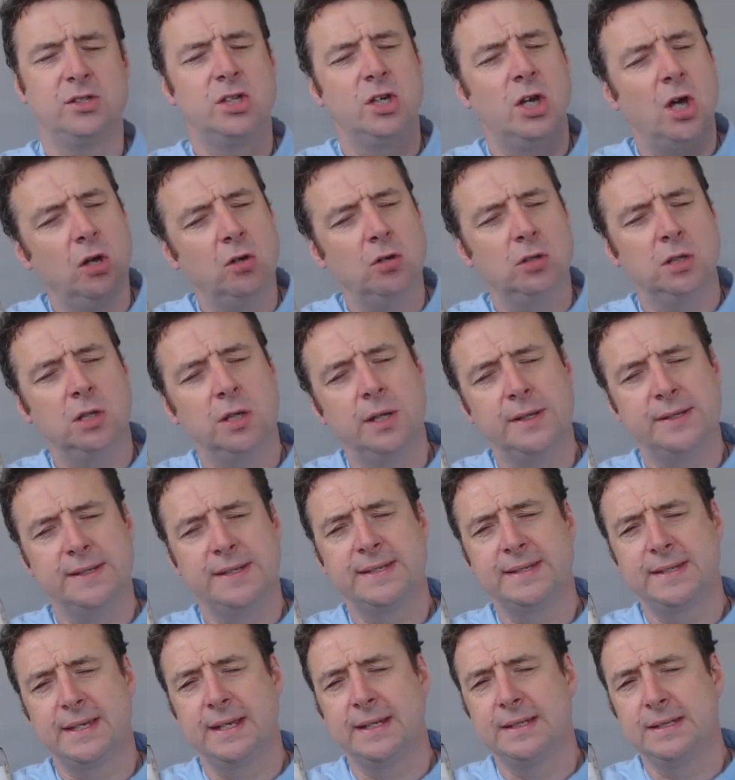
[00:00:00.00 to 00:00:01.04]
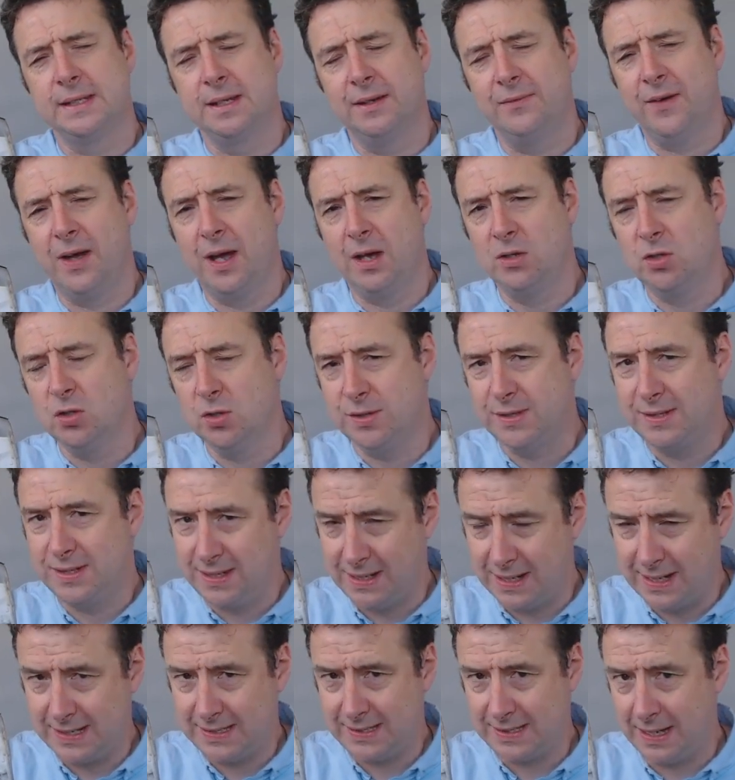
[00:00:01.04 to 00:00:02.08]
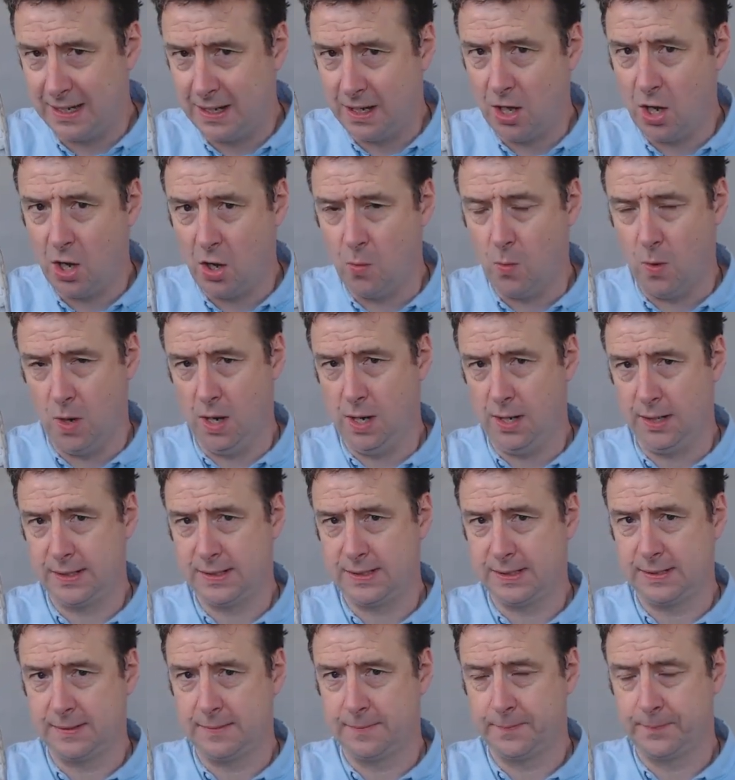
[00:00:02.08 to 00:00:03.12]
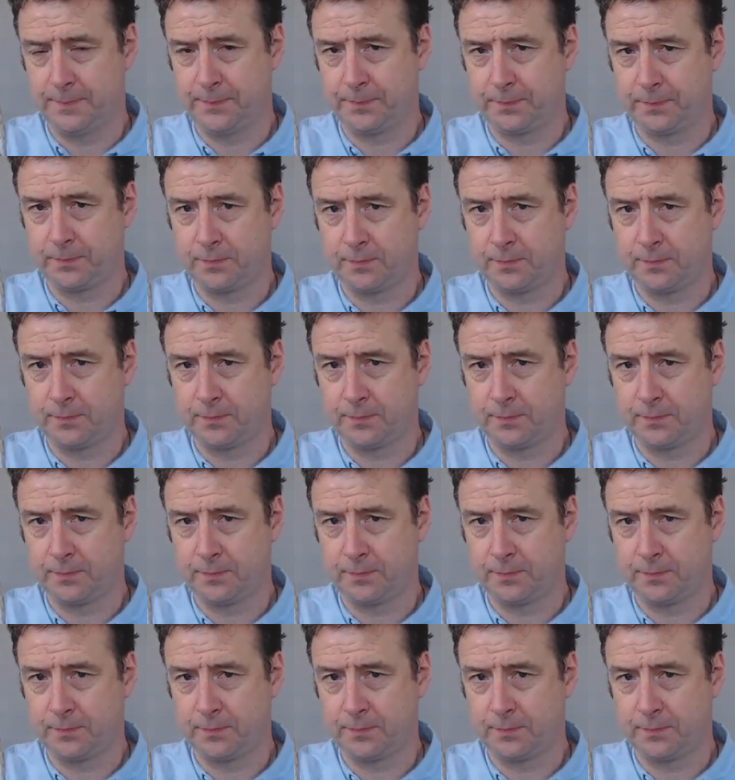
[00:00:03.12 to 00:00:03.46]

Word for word: total understanding of how your DSLR works.